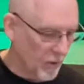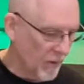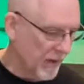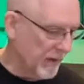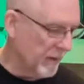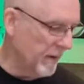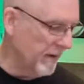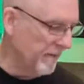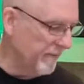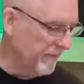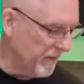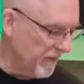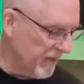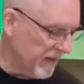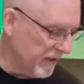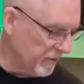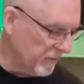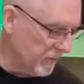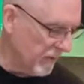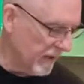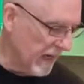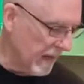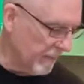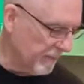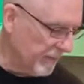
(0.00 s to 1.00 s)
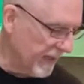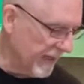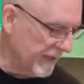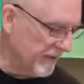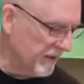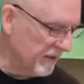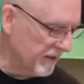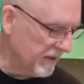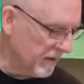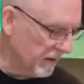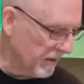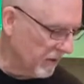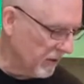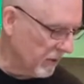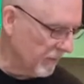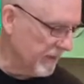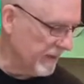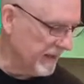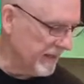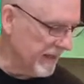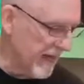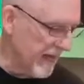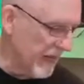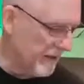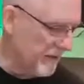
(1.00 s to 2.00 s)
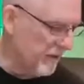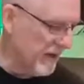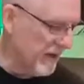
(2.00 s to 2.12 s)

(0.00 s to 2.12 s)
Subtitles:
anyway, for this one, I'll play just a little bit down.